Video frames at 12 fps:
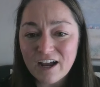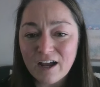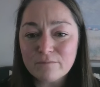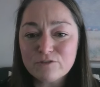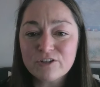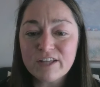
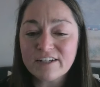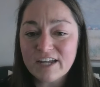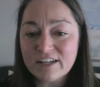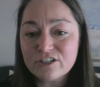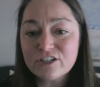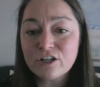Um, so that
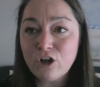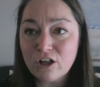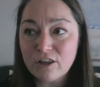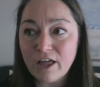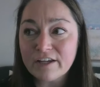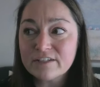tends to
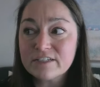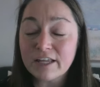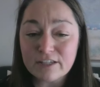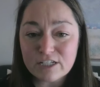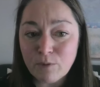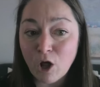look like
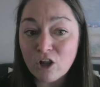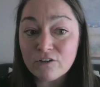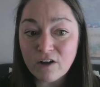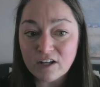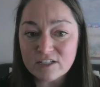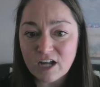slightly smaller
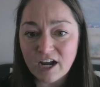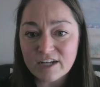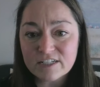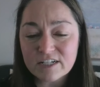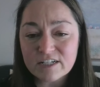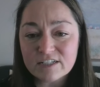fund
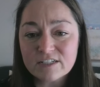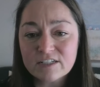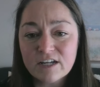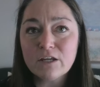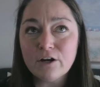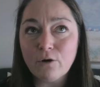sizes,
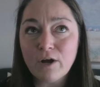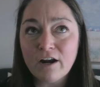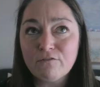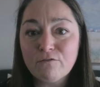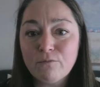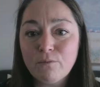you know, kind
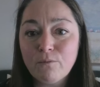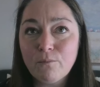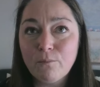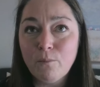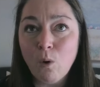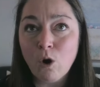of
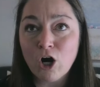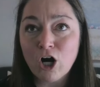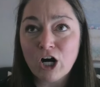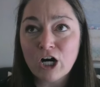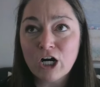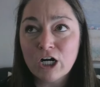
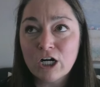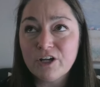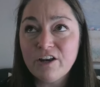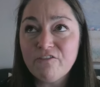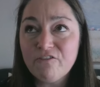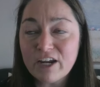more
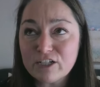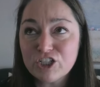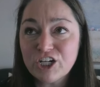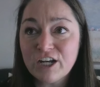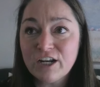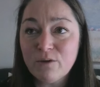
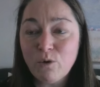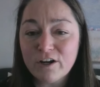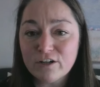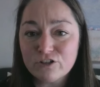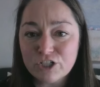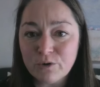conviction in what
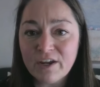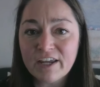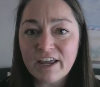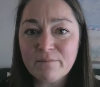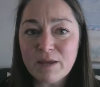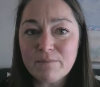you're
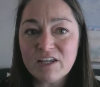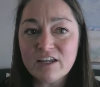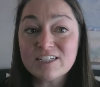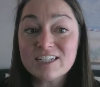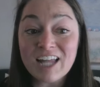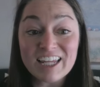doing and maybe
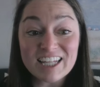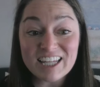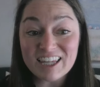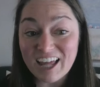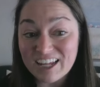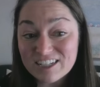slightly
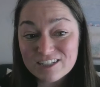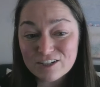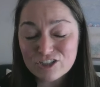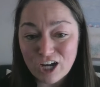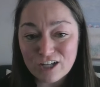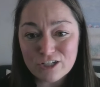less
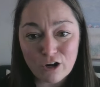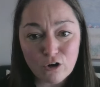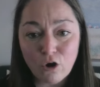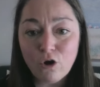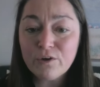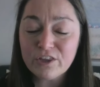shots on
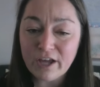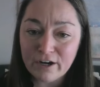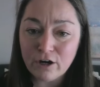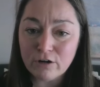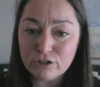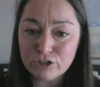goal with
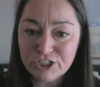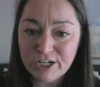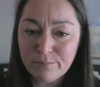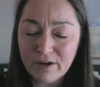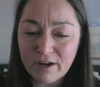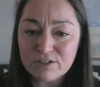higher
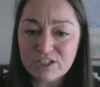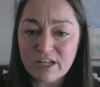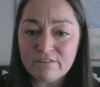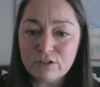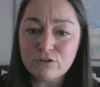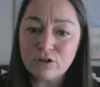ownership. I would
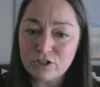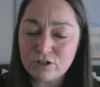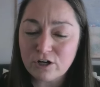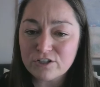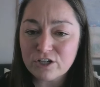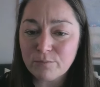say if you looked
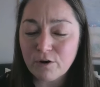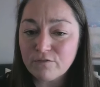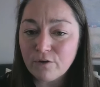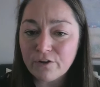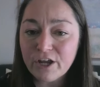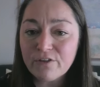across our
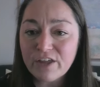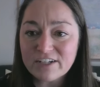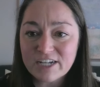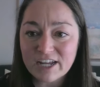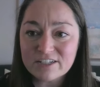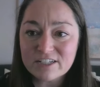portfolio,
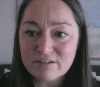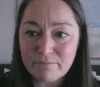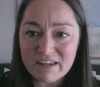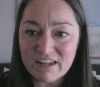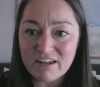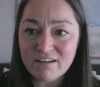that tends to
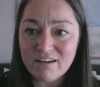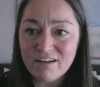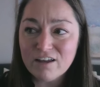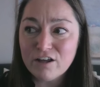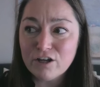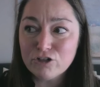be
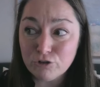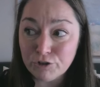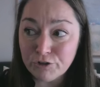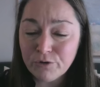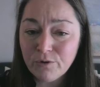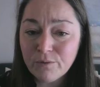
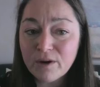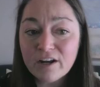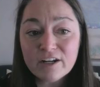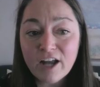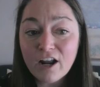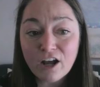true,
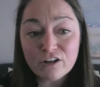but not